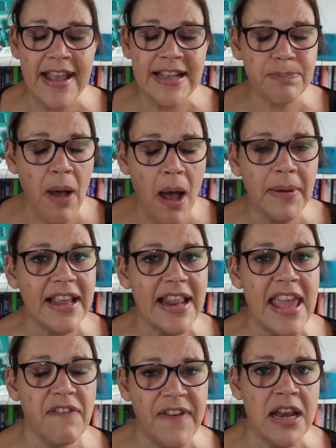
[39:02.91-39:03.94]
It's
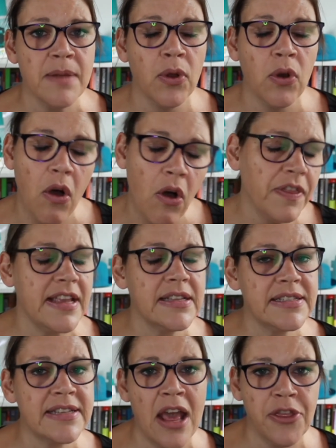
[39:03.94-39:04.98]
publicly available on the
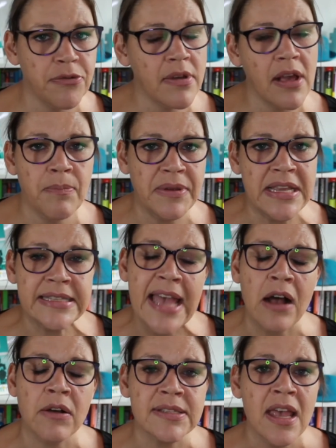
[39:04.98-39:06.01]
internet through Company's
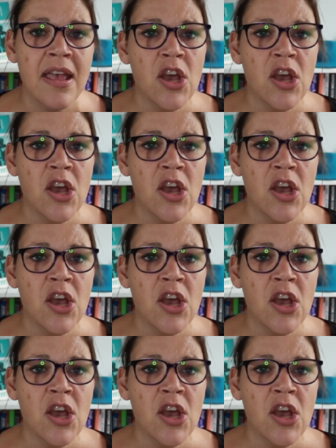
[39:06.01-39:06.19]
House.